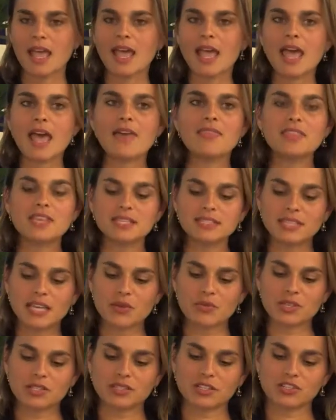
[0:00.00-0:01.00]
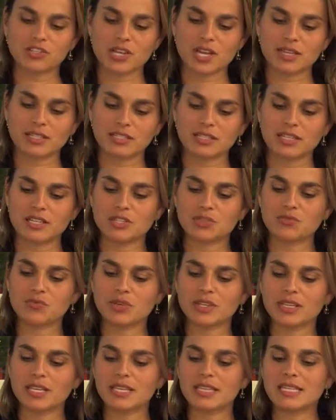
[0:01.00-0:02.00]
And this, I would suggest, is
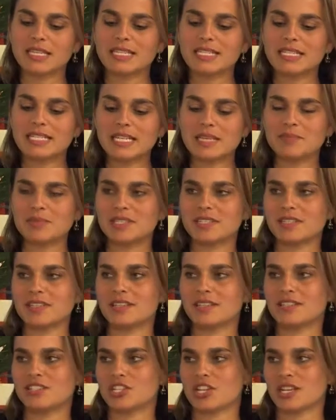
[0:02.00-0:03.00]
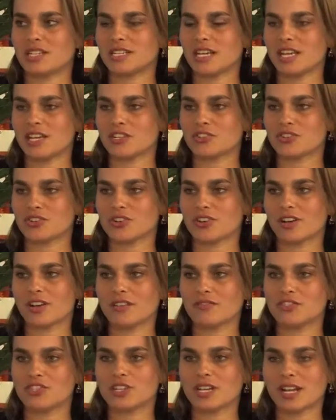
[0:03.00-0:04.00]
really the deep seated danger
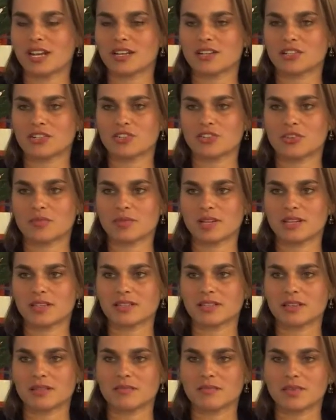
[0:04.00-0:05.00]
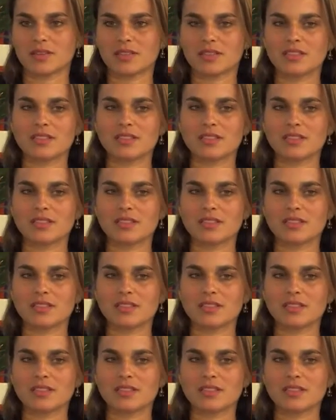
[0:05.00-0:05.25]
of genetic determinism